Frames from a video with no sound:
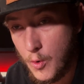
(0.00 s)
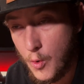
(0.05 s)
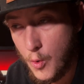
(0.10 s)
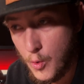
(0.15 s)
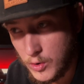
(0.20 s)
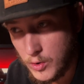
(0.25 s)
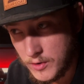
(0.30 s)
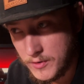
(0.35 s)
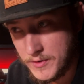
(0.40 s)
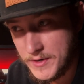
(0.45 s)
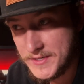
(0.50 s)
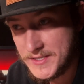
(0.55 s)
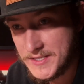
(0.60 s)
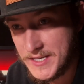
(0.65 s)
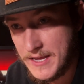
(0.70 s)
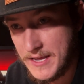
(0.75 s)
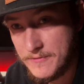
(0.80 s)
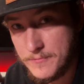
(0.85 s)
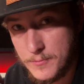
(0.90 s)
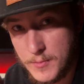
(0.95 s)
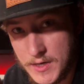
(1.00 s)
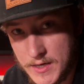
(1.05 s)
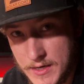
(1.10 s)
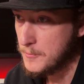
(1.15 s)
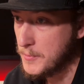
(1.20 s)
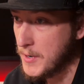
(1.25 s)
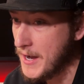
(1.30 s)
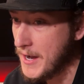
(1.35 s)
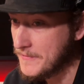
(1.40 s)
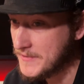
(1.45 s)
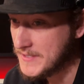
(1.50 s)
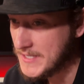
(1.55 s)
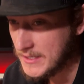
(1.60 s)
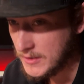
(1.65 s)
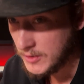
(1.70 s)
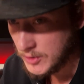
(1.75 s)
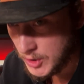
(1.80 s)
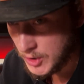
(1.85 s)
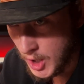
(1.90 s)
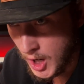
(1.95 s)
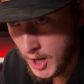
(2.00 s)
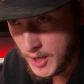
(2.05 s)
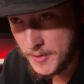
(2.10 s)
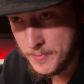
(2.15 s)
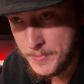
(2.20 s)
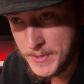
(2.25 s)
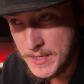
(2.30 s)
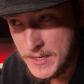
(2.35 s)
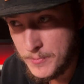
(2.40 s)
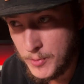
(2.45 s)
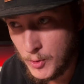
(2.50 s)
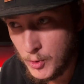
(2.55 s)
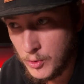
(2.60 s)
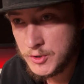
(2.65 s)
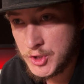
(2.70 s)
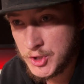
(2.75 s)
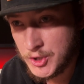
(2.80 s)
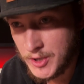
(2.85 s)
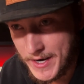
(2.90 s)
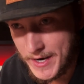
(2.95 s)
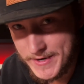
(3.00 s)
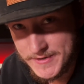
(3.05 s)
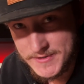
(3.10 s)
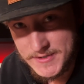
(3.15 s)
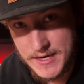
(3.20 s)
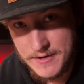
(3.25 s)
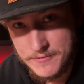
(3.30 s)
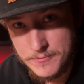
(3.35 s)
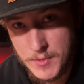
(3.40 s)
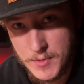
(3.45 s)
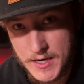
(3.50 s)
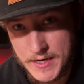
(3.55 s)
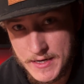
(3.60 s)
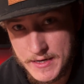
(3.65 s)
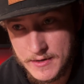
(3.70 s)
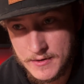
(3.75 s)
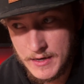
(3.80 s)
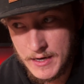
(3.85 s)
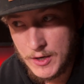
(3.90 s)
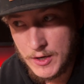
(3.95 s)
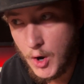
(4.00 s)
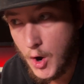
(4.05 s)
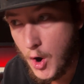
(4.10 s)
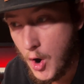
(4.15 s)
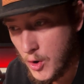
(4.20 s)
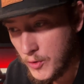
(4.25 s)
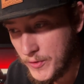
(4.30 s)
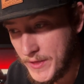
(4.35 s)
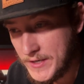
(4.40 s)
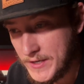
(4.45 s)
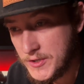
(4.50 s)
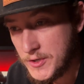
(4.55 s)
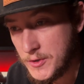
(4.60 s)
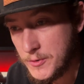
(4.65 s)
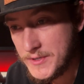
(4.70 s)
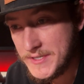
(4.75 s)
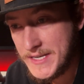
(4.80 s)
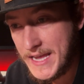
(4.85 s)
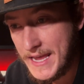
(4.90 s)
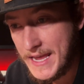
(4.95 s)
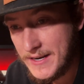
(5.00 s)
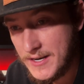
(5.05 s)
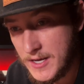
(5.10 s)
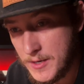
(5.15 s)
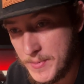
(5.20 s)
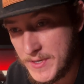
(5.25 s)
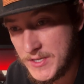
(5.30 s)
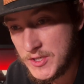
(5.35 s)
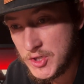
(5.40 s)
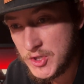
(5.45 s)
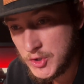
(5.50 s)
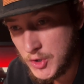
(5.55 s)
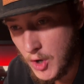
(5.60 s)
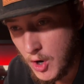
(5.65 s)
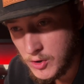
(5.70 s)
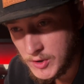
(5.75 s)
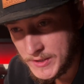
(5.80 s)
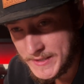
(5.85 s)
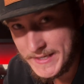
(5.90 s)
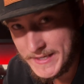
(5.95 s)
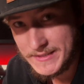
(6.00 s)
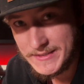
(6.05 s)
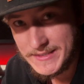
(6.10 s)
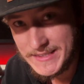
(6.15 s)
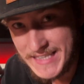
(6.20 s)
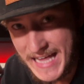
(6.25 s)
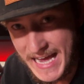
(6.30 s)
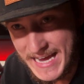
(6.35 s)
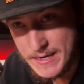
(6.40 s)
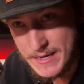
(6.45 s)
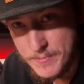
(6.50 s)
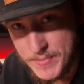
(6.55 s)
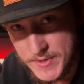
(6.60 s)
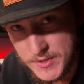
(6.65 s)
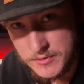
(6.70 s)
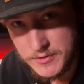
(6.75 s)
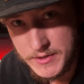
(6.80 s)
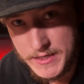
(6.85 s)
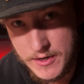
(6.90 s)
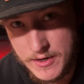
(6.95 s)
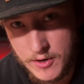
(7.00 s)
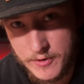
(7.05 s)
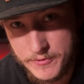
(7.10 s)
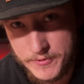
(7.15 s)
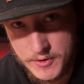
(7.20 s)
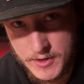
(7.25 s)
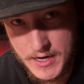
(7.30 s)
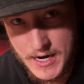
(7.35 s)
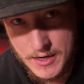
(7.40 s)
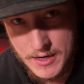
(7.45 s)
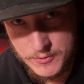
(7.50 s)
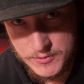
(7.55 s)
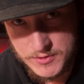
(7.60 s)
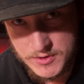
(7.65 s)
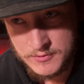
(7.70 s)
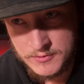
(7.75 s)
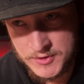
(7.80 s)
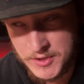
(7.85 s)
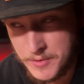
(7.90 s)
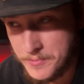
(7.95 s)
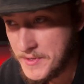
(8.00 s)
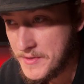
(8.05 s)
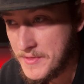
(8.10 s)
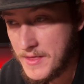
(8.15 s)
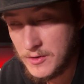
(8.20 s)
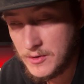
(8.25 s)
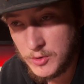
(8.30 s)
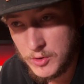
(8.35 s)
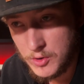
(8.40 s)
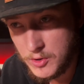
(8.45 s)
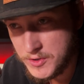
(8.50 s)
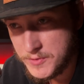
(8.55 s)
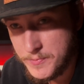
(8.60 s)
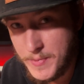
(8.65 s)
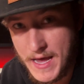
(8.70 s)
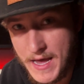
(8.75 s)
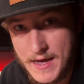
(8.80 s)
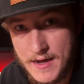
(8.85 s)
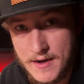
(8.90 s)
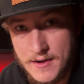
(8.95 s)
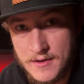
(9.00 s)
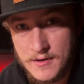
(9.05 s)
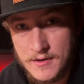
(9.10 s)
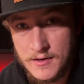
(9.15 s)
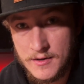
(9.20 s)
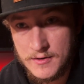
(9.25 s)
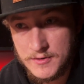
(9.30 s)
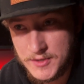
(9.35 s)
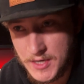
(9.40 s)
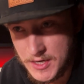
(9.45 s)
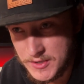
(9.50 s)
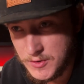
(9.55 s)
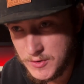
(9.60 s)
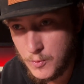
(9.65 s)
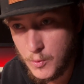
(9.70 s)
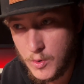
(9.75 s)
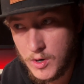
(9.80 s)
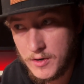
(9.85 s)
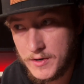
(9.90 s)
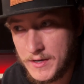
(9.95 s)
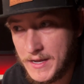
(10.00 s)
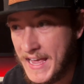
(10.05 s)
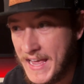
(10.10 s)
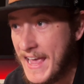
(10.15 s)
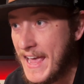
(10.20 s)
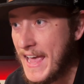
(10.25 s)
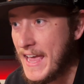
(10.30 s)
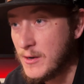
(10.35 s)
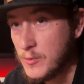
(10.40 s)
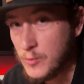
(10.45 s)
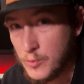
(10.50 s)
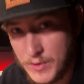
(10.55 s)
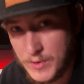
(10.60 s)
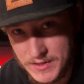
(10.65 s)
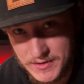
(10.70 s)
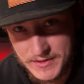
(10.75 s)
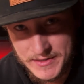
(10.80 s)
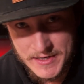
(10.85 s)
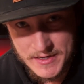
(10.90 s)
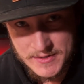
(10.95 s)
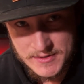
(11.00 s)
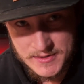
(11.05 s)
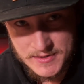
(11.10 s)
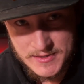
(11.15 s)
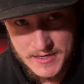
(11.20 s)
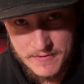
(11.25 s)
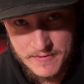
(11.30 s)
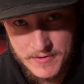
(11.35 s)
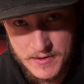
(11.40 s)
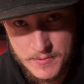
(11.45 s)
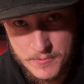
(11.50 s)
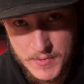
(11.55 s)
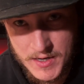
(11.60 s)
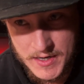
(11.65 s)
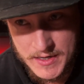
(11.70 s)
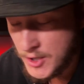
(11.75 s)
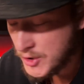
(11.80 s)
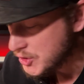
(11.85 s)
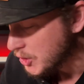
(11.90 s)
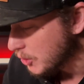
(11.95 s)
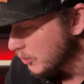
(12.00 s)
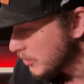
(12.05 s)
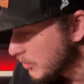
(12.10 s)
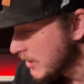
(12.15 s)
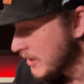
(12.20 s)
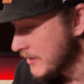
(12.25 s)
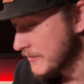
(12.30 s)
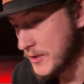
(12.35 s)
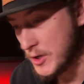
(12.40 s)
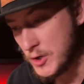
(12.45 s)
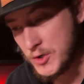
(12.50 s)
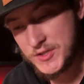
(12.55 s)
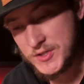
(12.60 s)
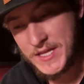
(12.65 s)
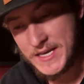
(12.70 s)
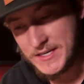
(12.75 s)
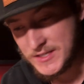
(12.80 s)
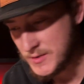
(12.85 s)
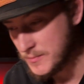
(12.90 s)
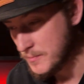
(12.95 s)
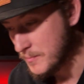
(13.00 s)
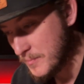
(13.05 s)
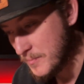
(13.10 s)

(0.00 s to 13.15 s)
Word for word: order to save money. But I've seen a lot of people try to save money and all they do is end up installing a liability on their house, something that looks bad, doesn't work, and really doesn't save them money. So there's this